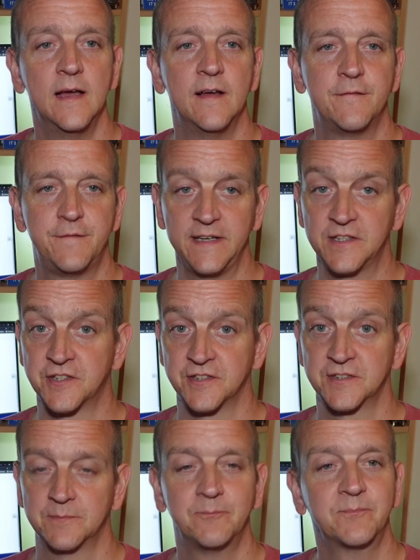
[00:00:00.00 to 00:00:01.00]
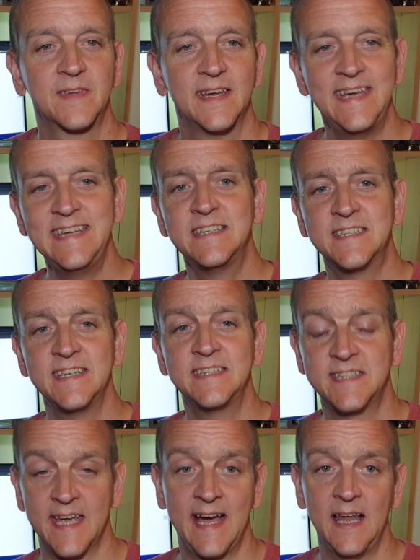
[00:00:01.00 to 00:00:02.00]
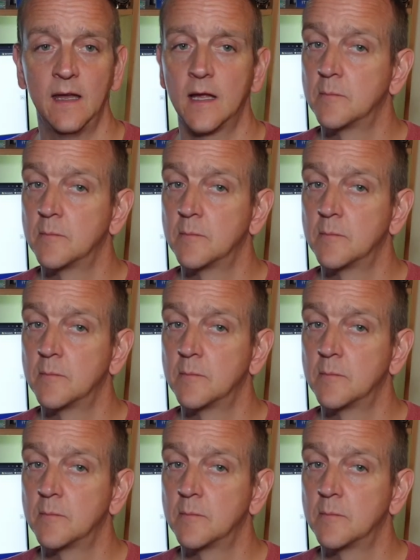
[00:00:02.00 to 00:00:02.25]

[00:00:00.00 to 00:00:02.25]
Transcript: Features: ETTL